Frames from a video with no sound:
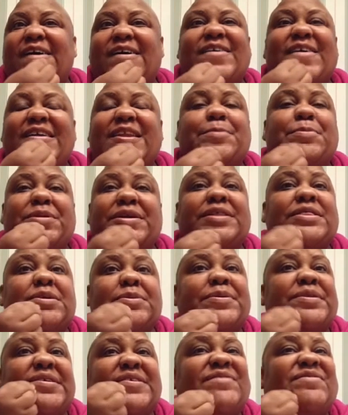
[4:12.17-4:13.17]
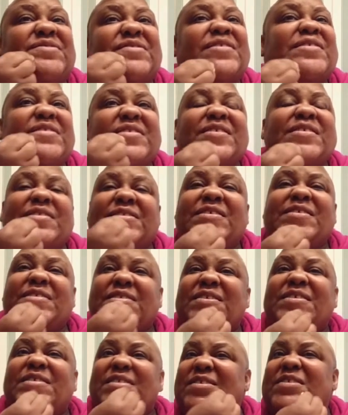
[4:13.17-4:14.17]
And I'm kind of putting a little bit
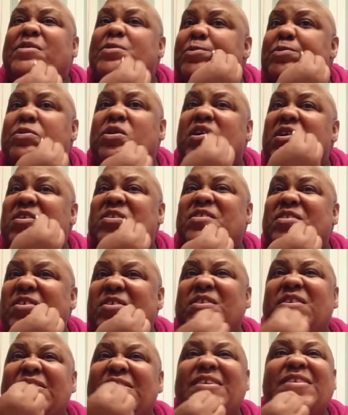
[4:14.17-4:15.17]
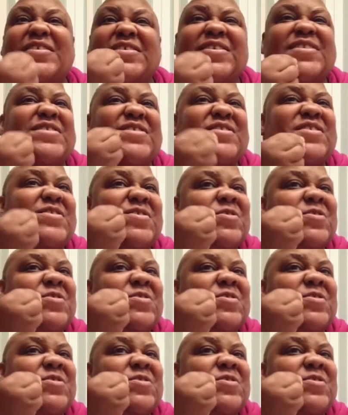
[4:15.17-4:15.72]
of pressure on it